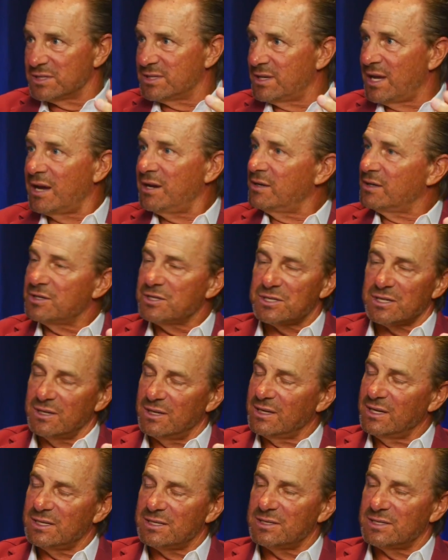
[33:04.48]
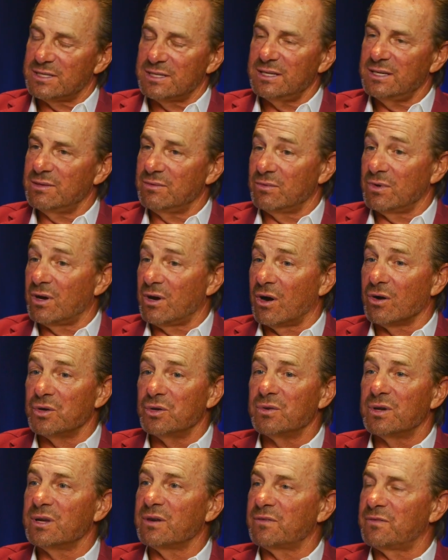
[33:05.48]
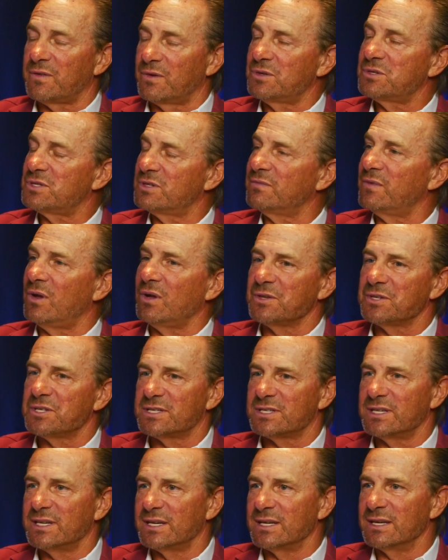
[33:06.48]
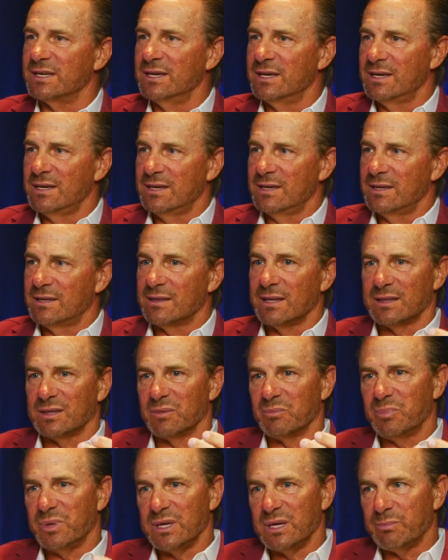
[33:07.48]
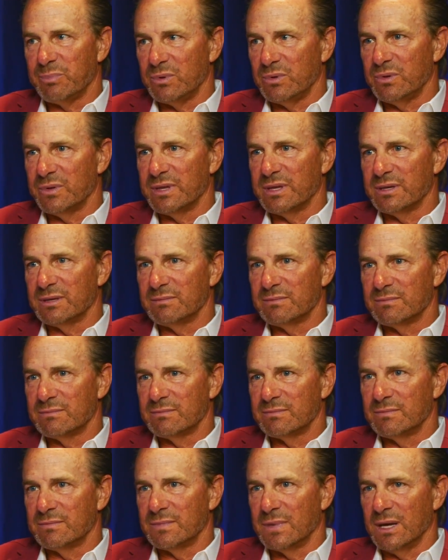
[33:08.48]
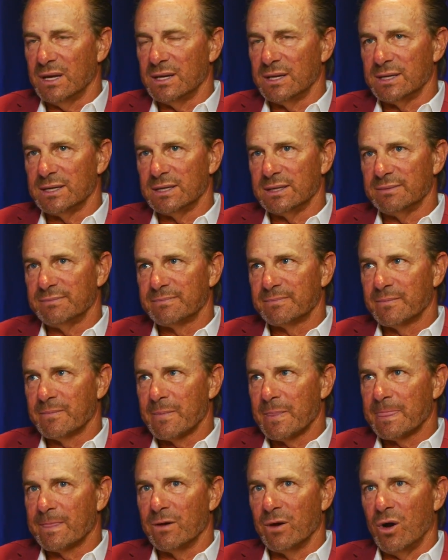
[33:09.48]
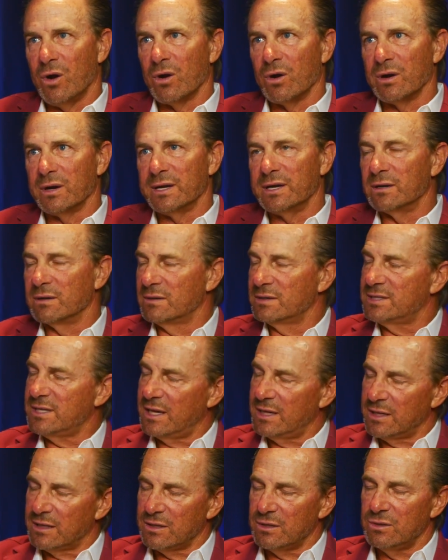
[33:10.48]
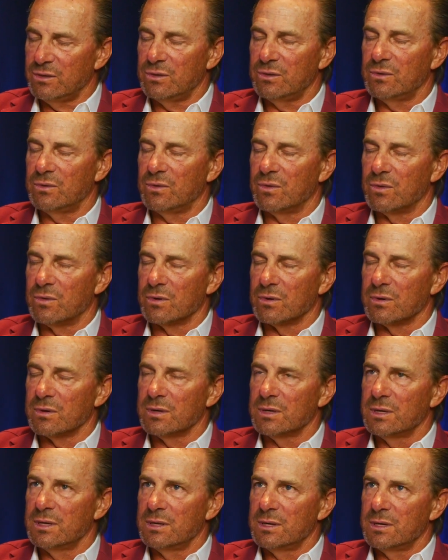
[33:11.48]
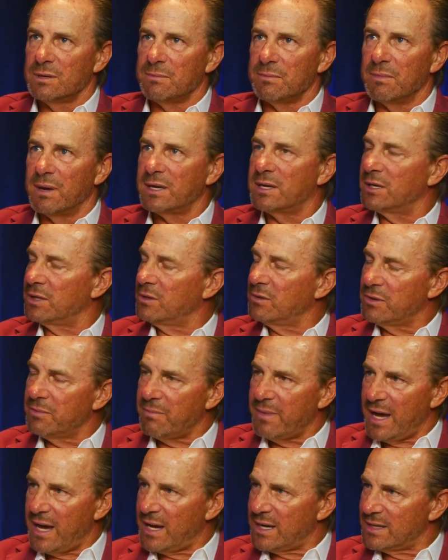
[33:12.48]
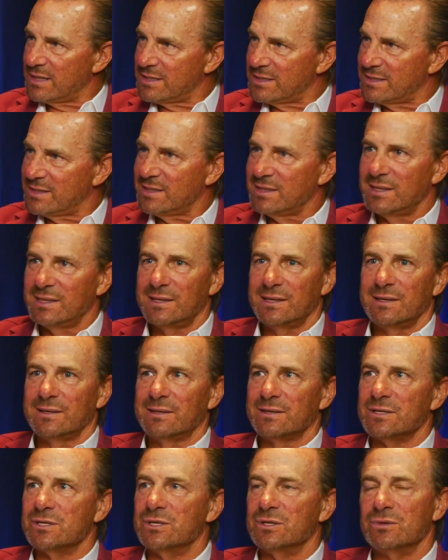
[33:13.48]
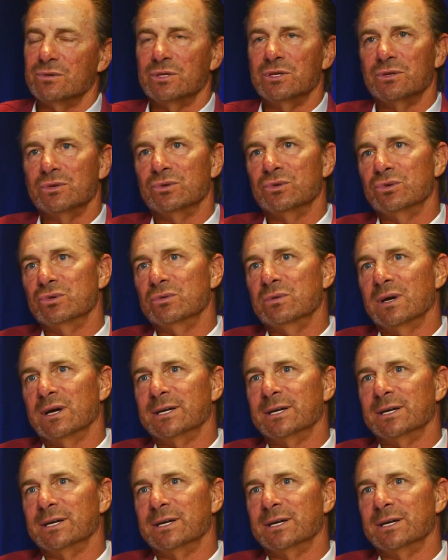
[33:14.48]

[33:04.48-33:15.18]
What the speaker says: now you're just going to get to see, are you going to first of all see that the people that are irritating you or making you the maddest, do you